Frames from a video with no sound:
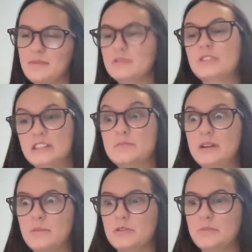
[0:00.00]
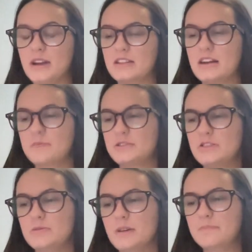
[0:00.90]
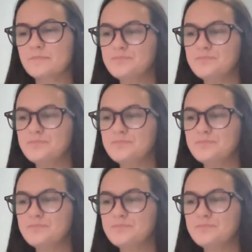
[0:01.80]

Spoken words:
You'll need to be able to back that up, excuse me.